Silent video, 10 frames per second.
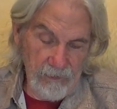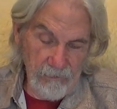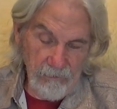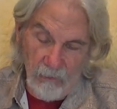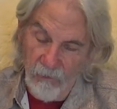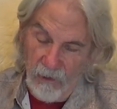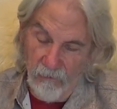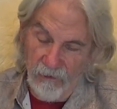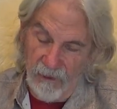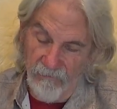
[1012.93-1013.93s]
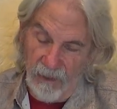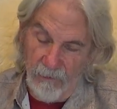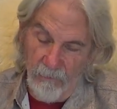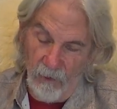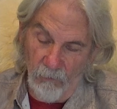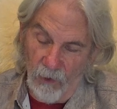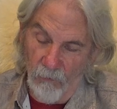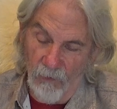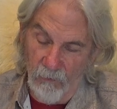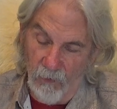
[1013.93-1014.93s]
but we don't give up on what
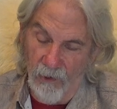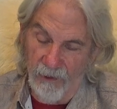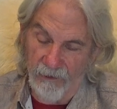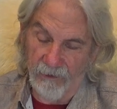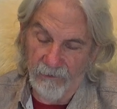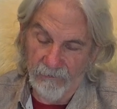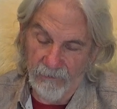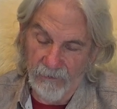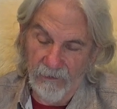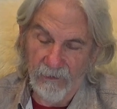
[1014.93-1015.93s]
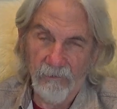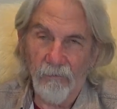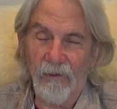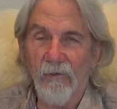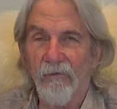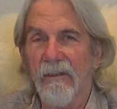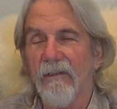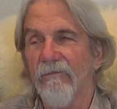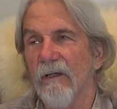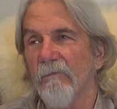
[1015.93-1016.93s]
we want. We don't
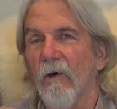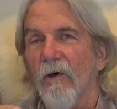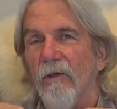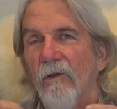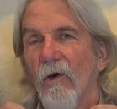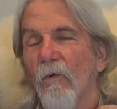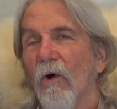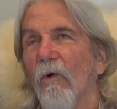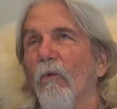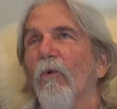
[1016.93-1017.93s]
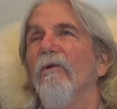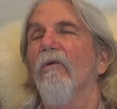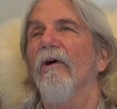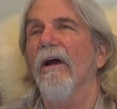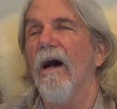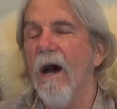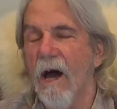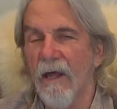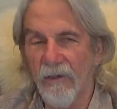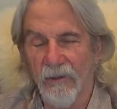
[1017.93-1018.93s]
give up on what we want to
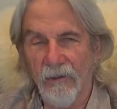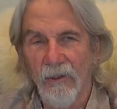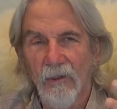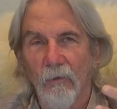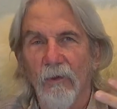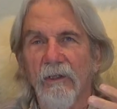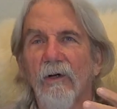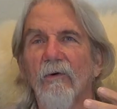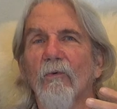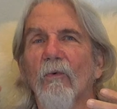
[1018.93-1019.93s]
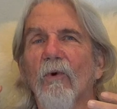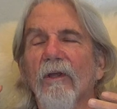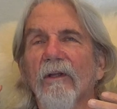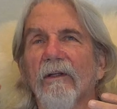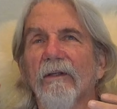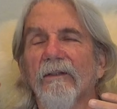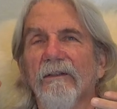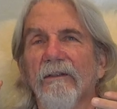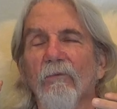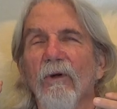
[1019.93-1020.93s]
honor. We don't want
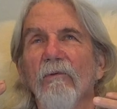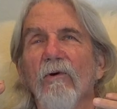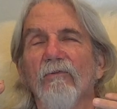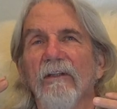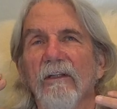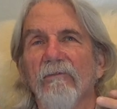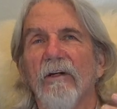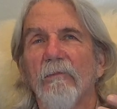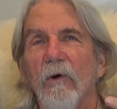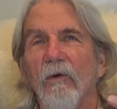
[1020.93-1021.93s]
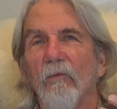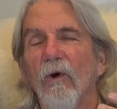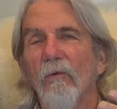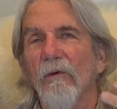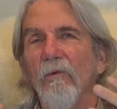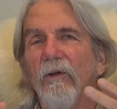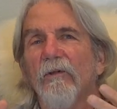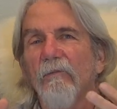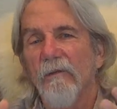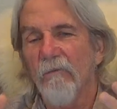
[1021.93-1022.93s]
we won't give up on what we want
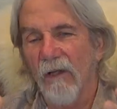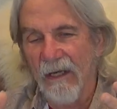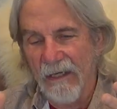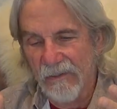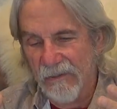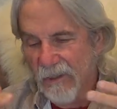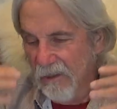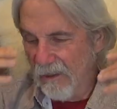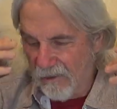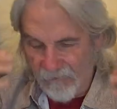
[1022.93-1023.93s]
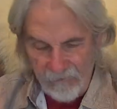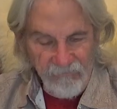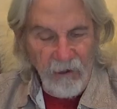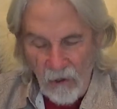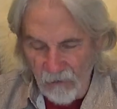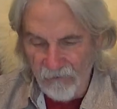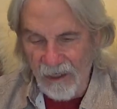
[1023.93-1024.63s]
to be blessed. If it falls